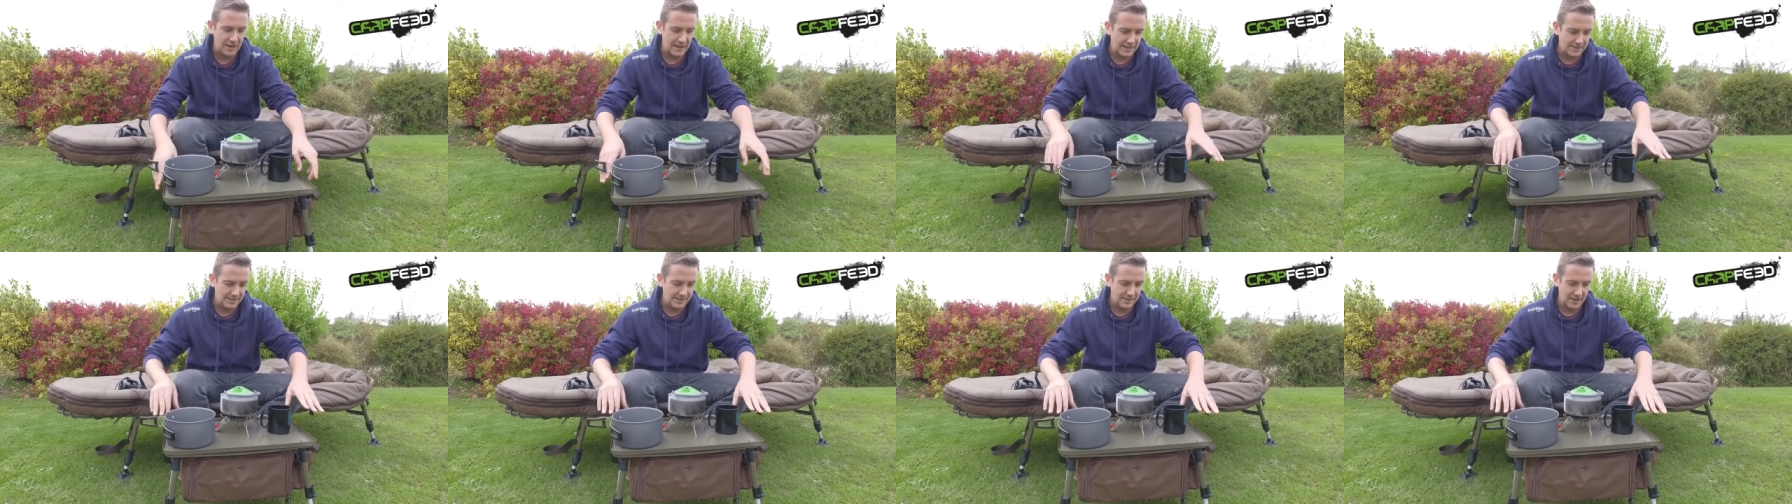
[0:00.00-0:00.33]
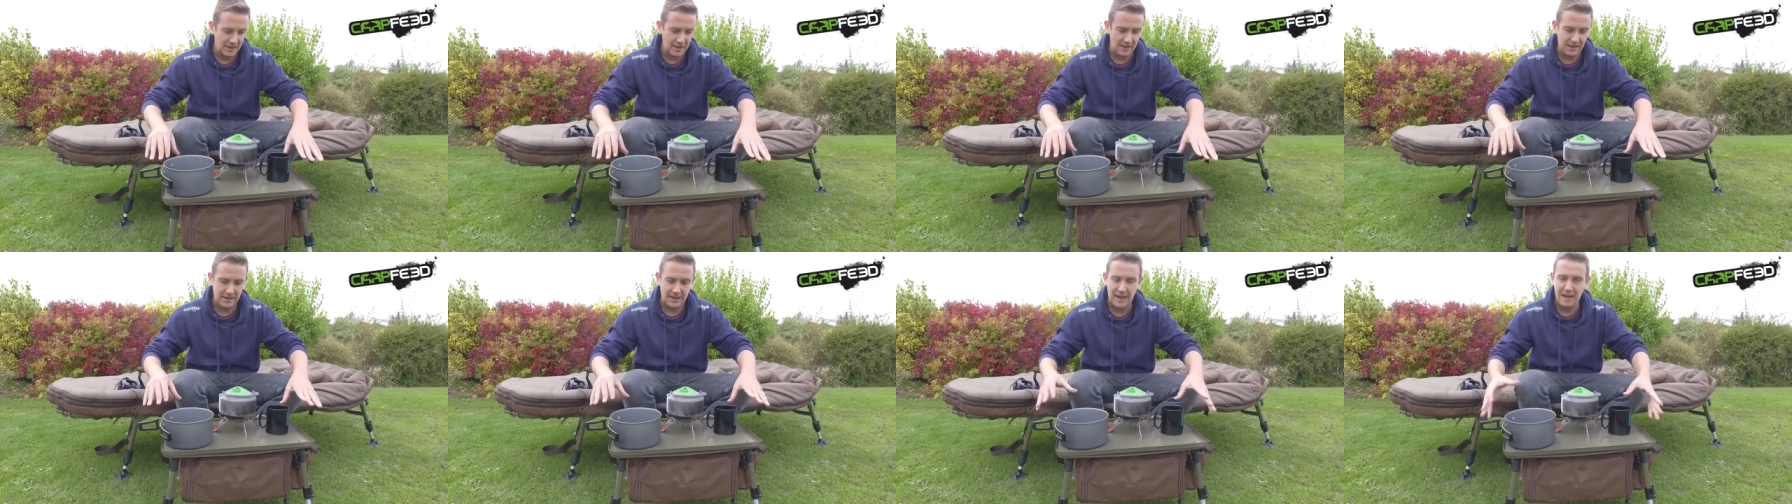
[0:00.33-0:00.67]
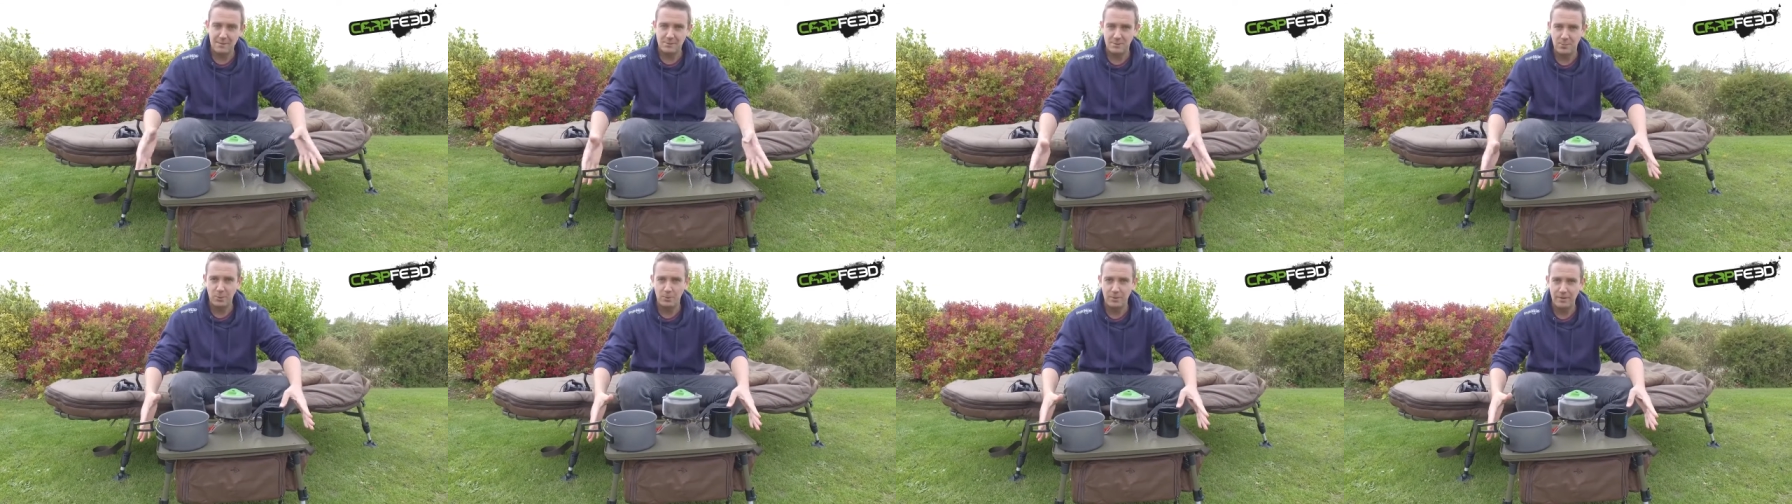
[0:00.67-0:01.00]
It's a
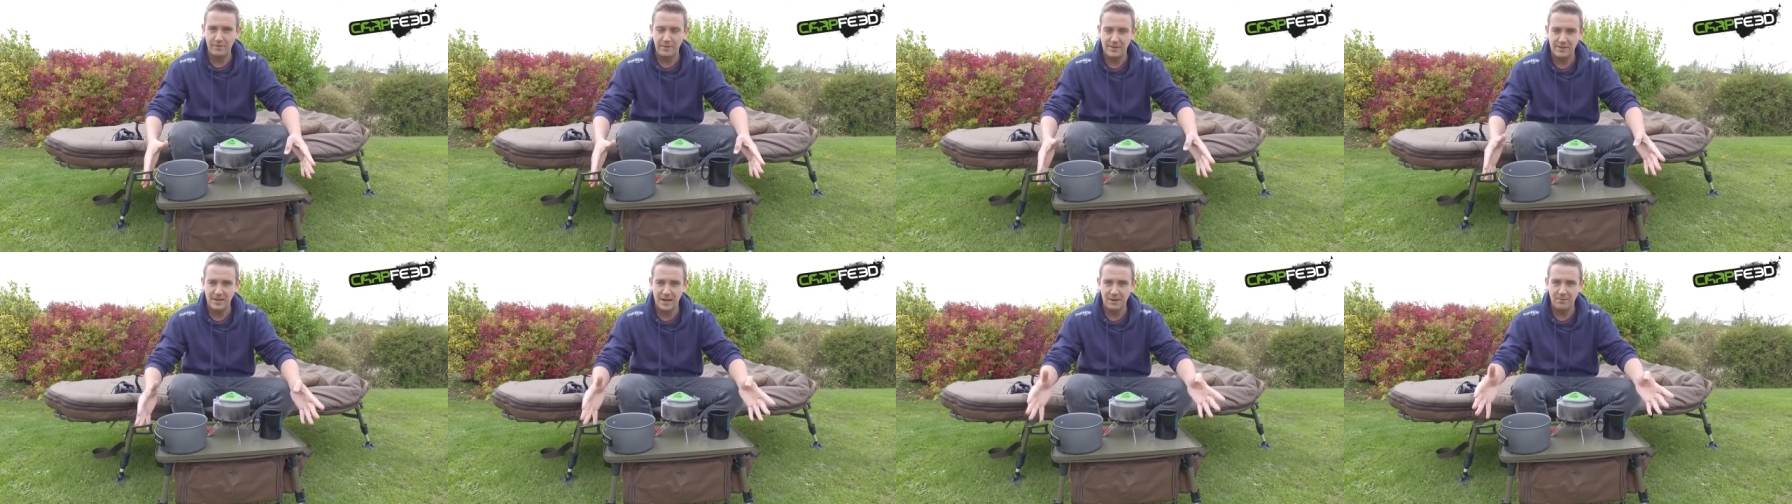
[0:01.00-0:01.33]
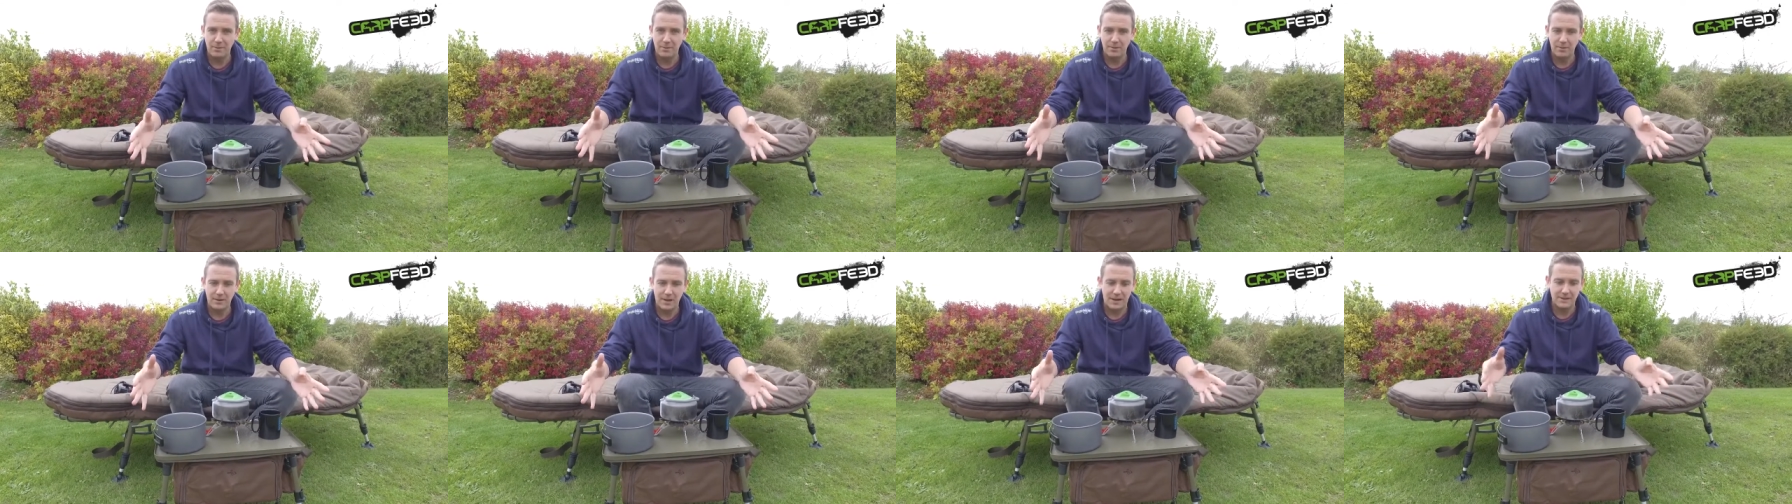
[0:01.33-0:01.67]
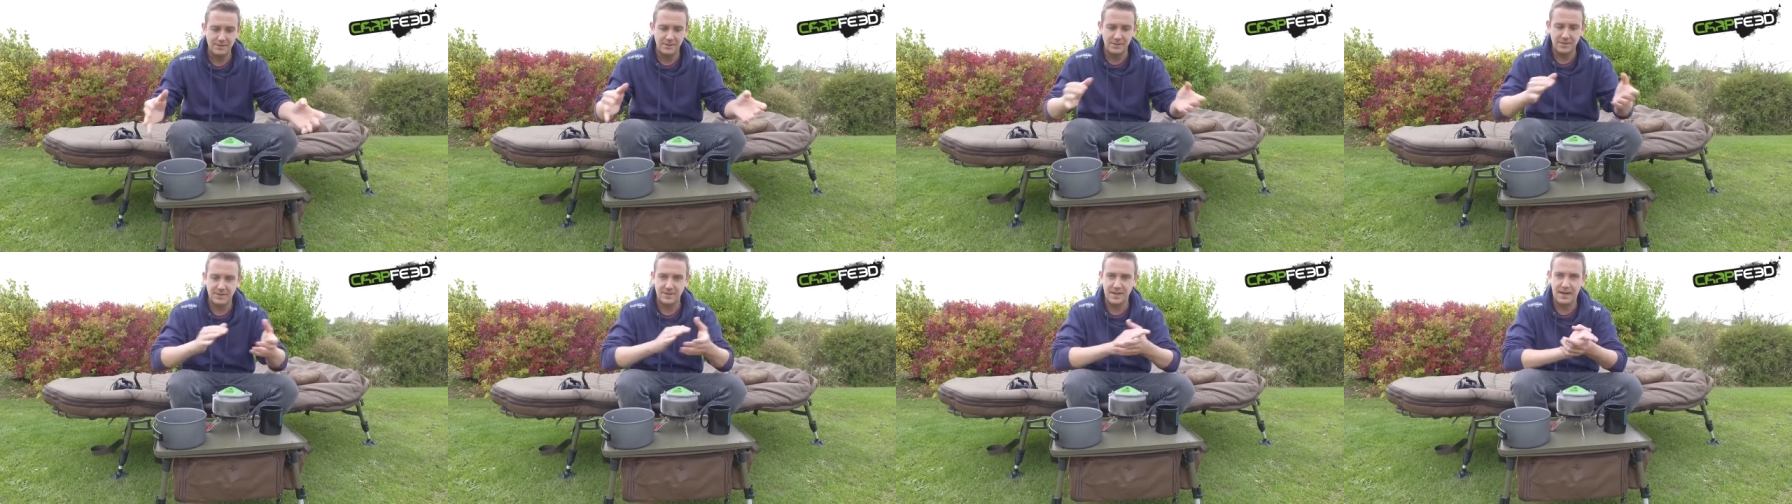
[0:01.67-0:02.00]
collapsible bivy table
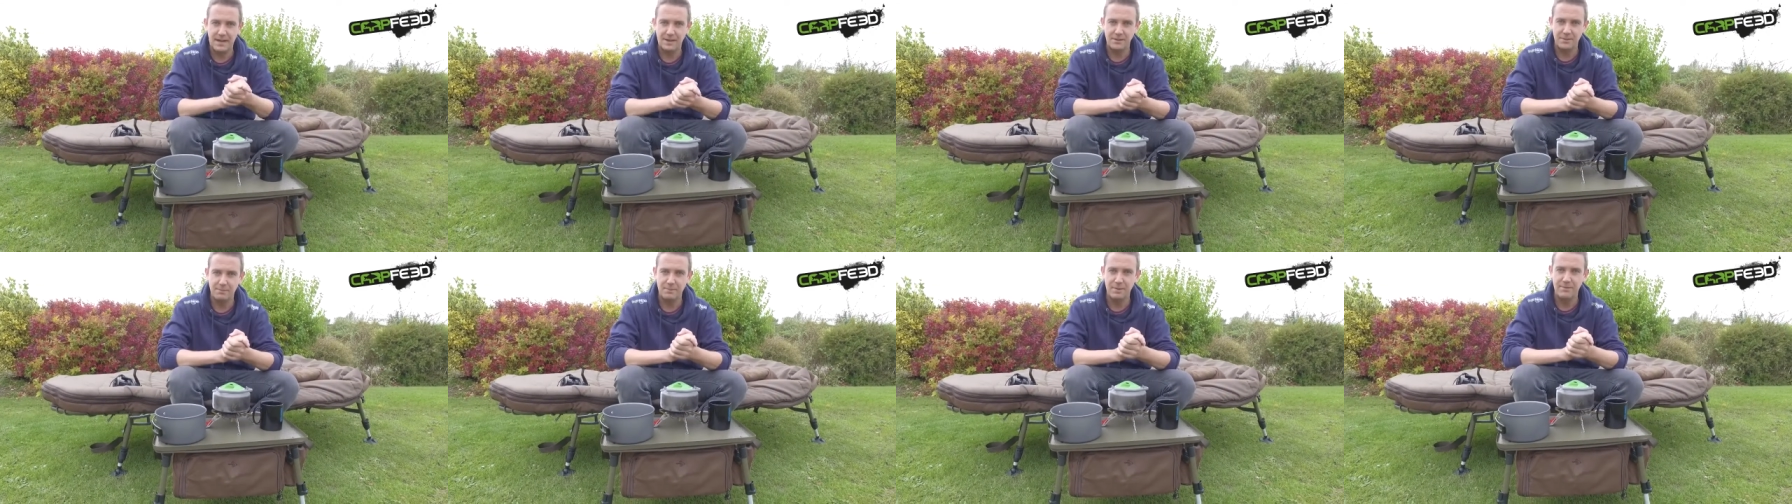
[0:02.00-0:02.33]
as a standard